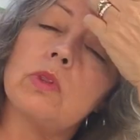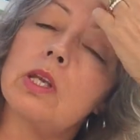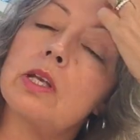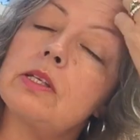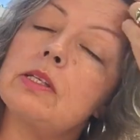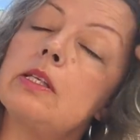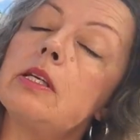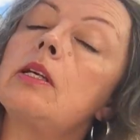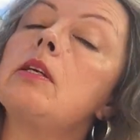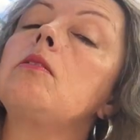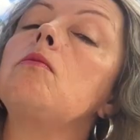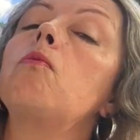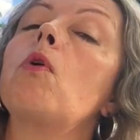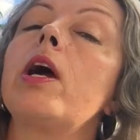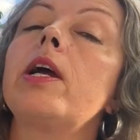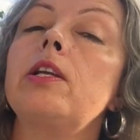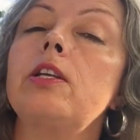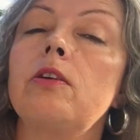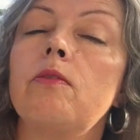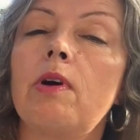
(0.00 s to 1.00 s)
I said,
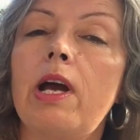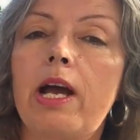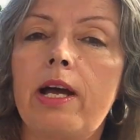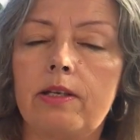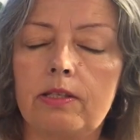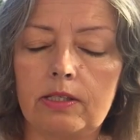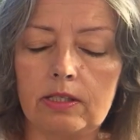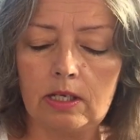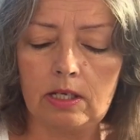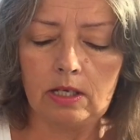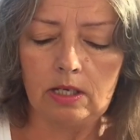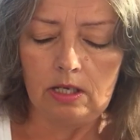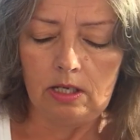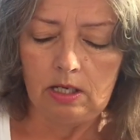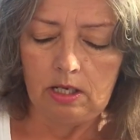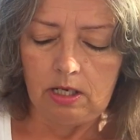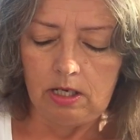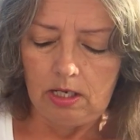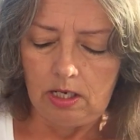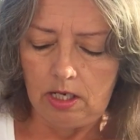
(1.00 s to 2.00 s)
"Why do you ask?"
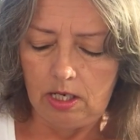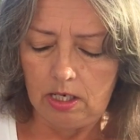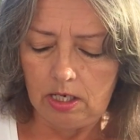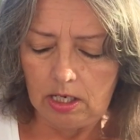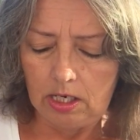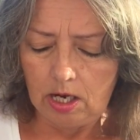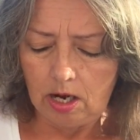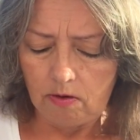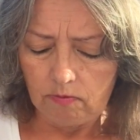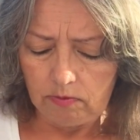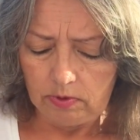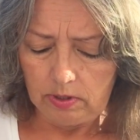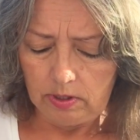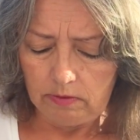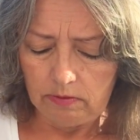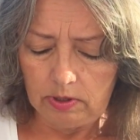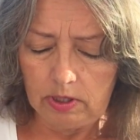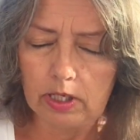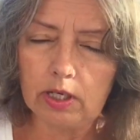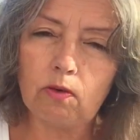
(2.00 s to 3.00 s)
And he got really
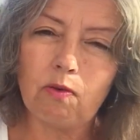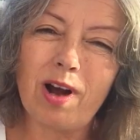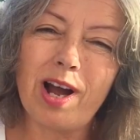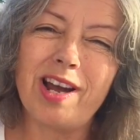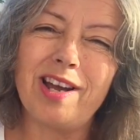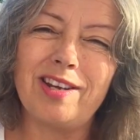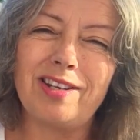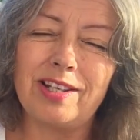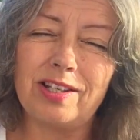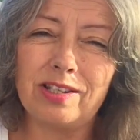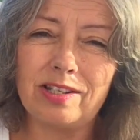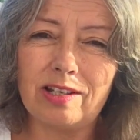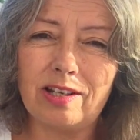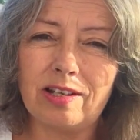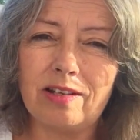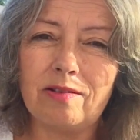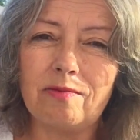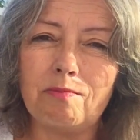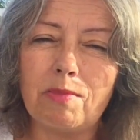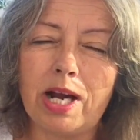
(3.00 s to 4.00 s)
really quiet, and he
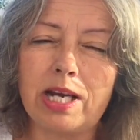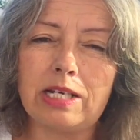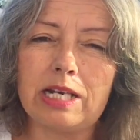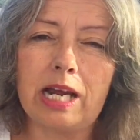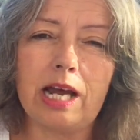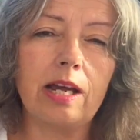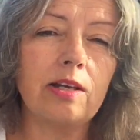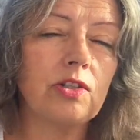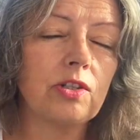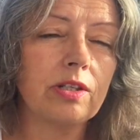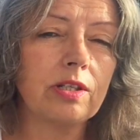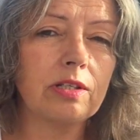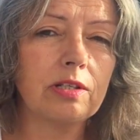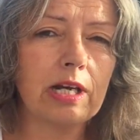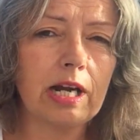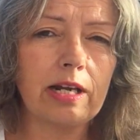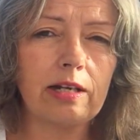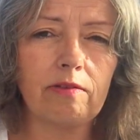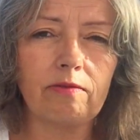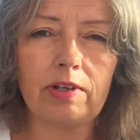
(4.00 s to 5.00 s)
said, "My dad just
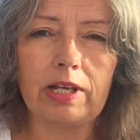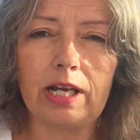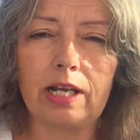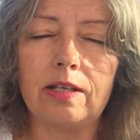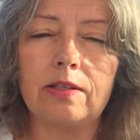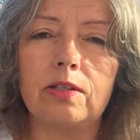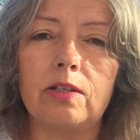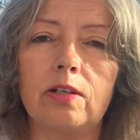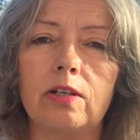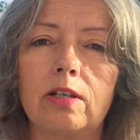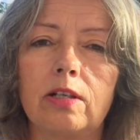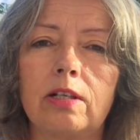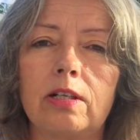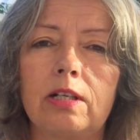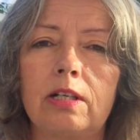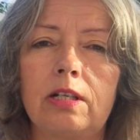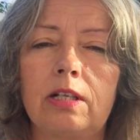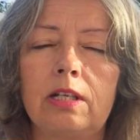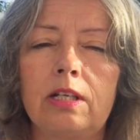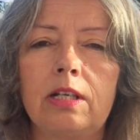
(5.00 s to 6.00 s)
died of cancer,"
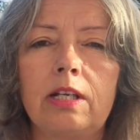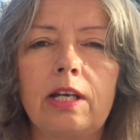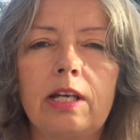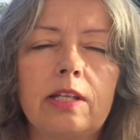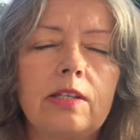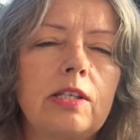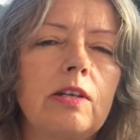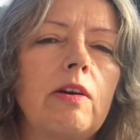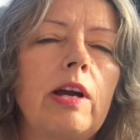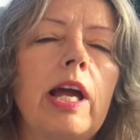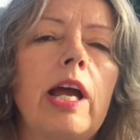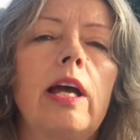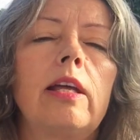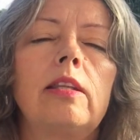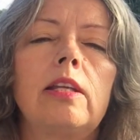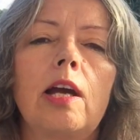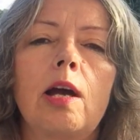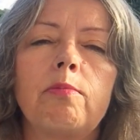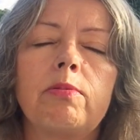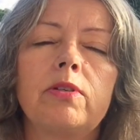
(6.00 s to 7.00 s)
and so I had
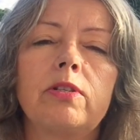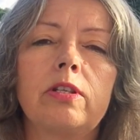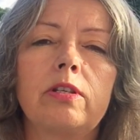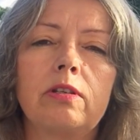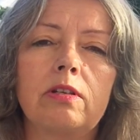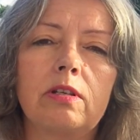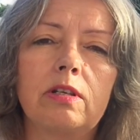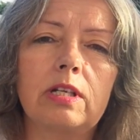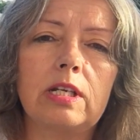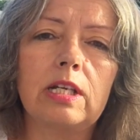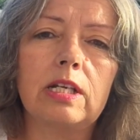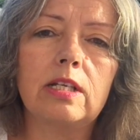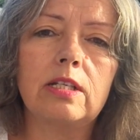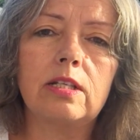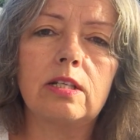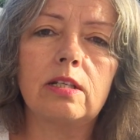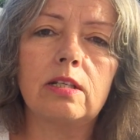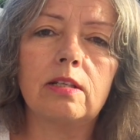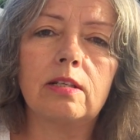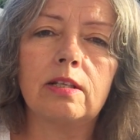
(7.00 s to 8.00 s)
the opportunity
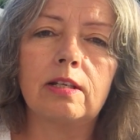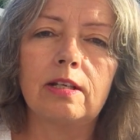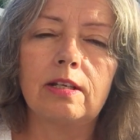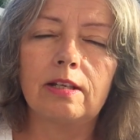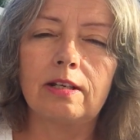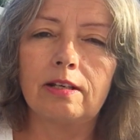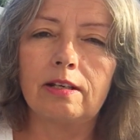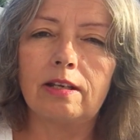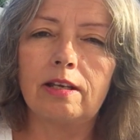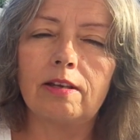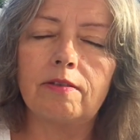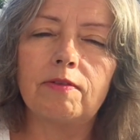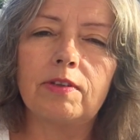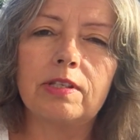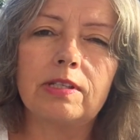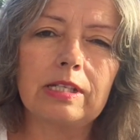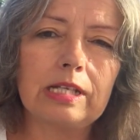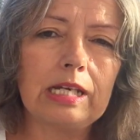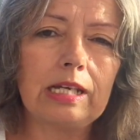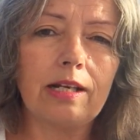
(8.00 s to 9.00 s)
to give
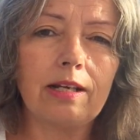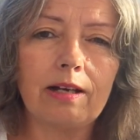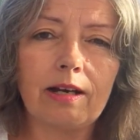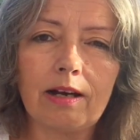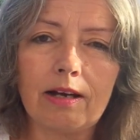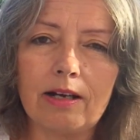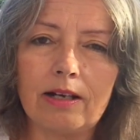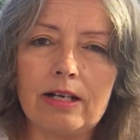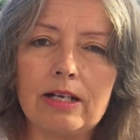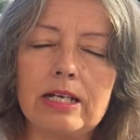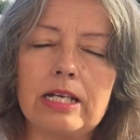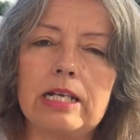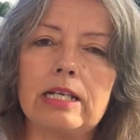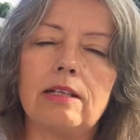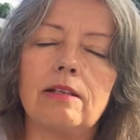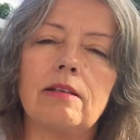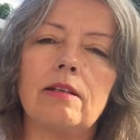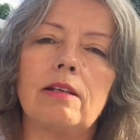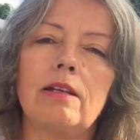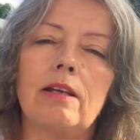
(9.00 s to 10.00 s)
this kid a hug
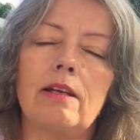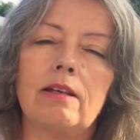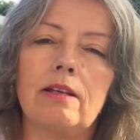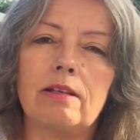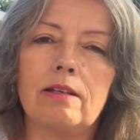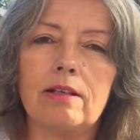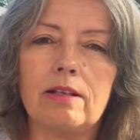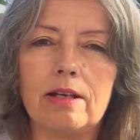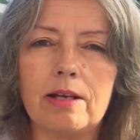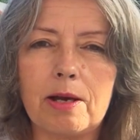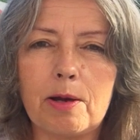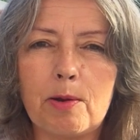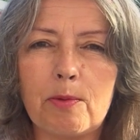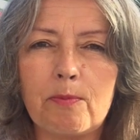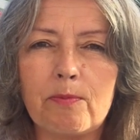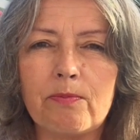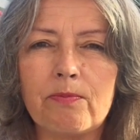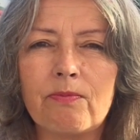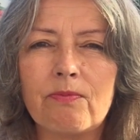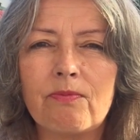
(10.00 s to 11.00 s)
and and
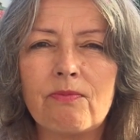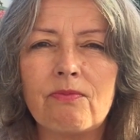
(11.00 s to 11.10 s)
um,